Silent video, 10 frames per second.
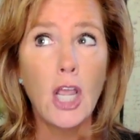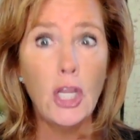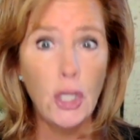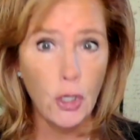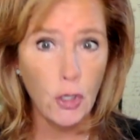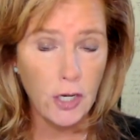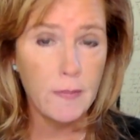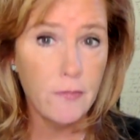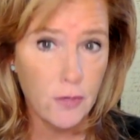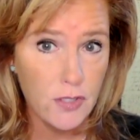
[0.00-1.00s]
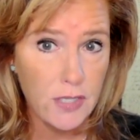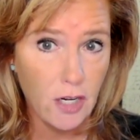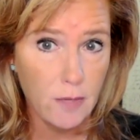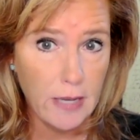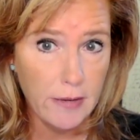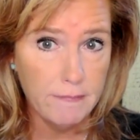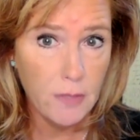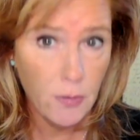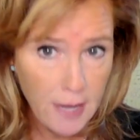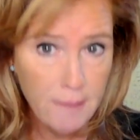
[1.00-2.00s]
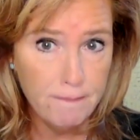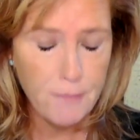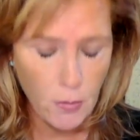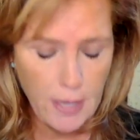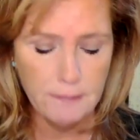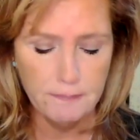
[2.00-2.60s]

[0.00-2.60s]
you're going to be the first to hear about it. Okay. Okay.